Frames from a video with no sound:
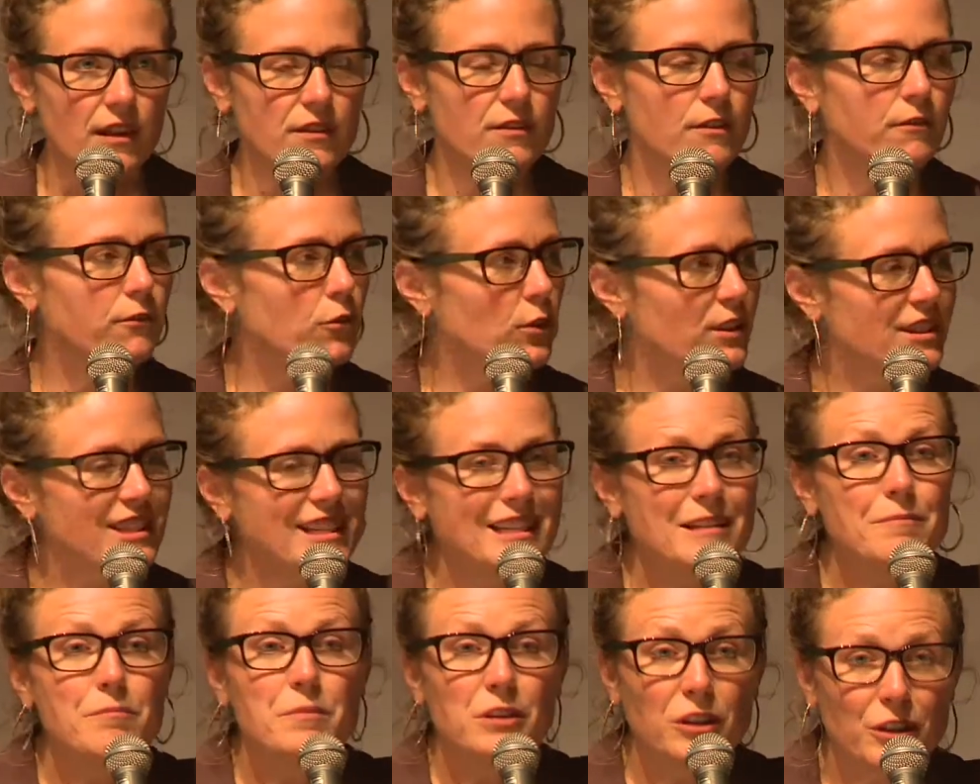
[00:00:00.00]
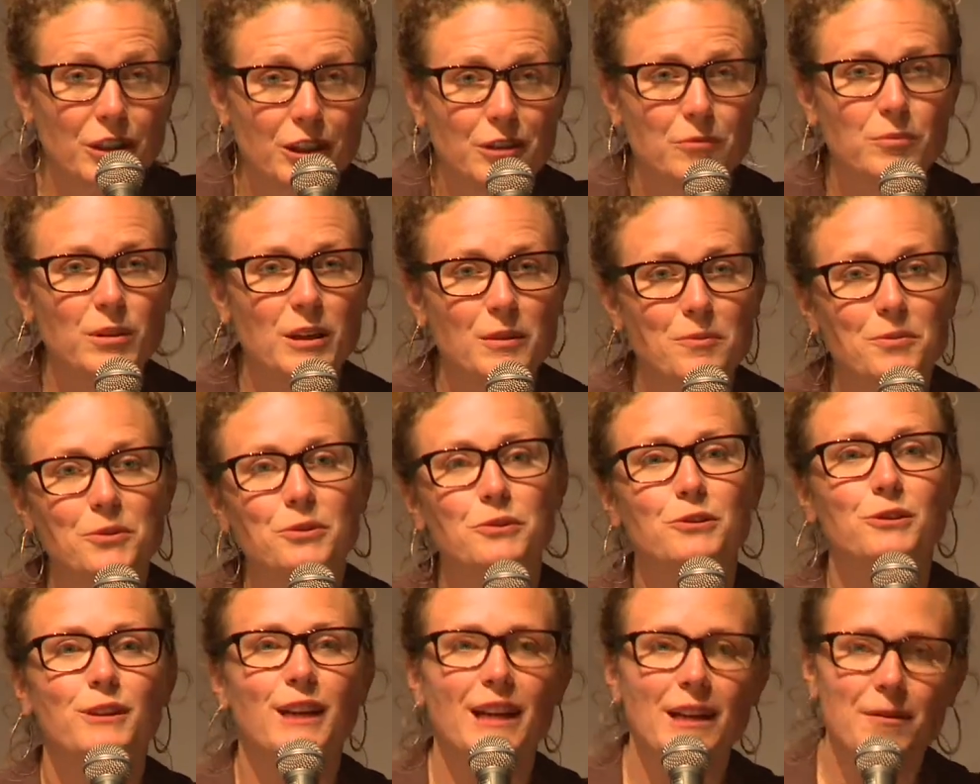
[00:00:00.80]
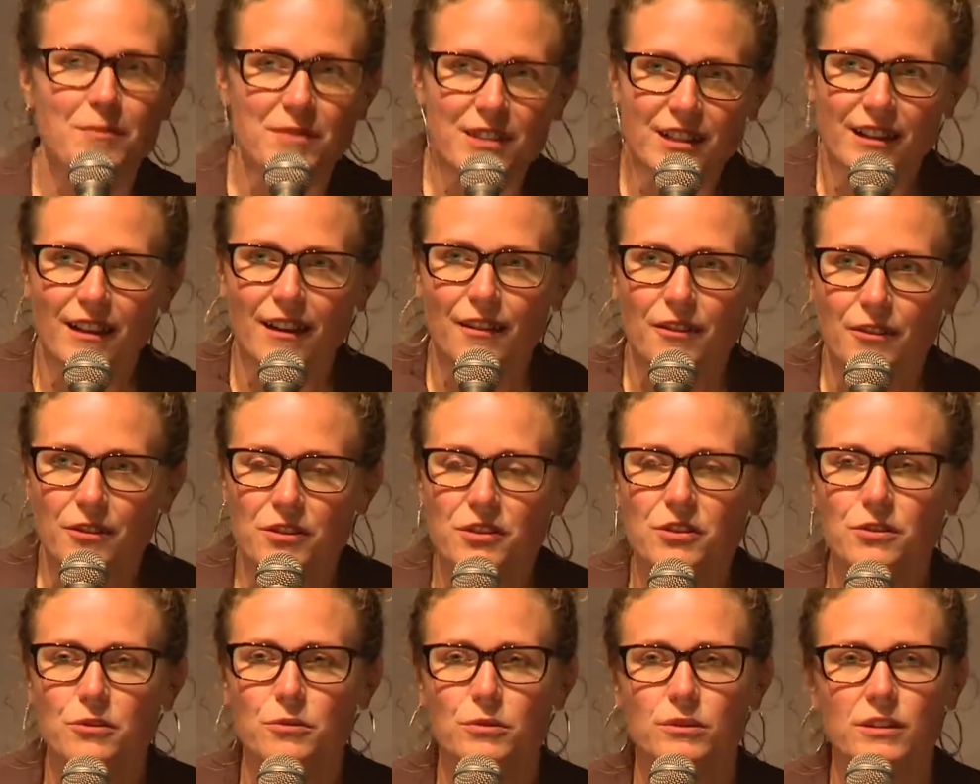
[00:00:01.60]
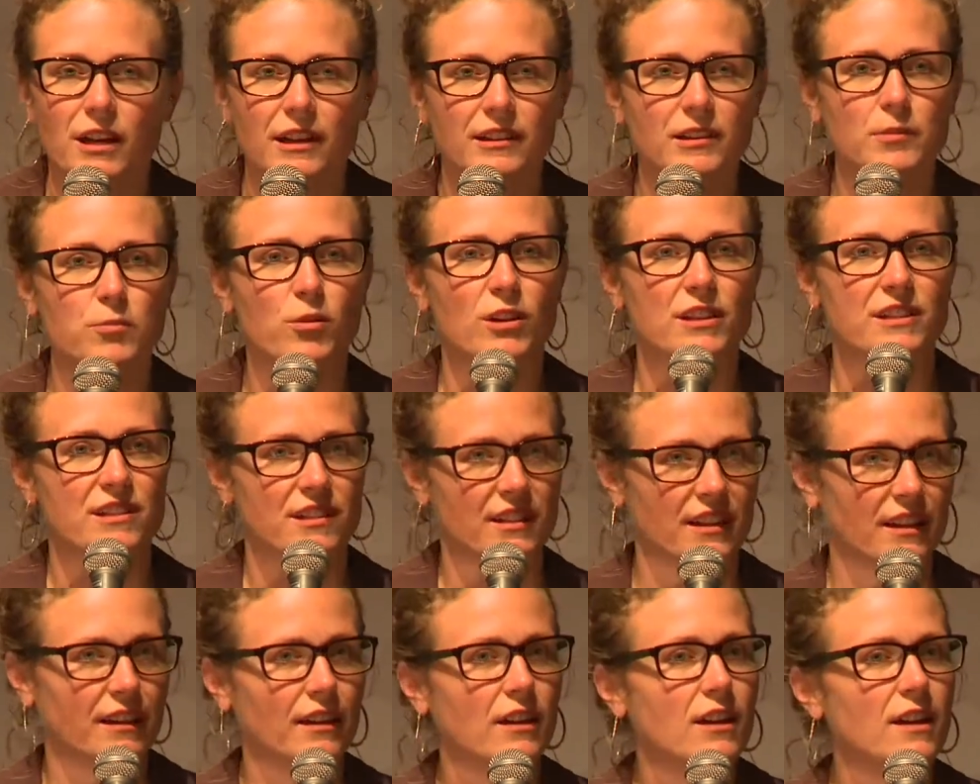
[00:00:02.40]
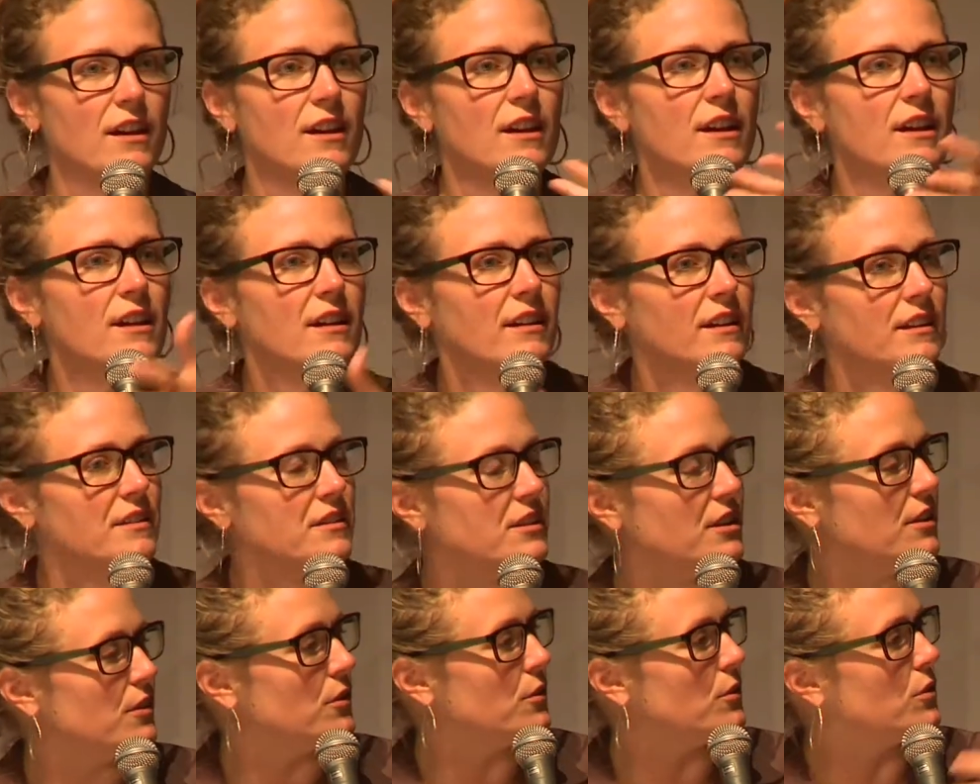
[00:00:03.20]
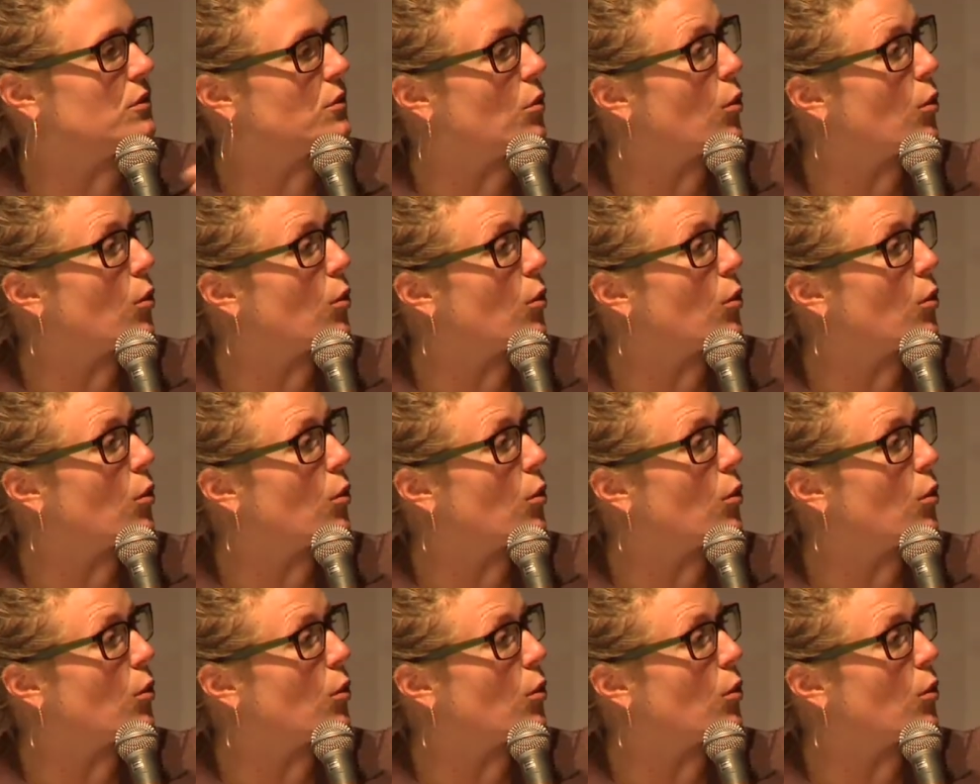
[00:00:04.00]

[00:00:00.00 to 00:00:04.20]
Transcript: the 14 million people who came together to elect the president continue to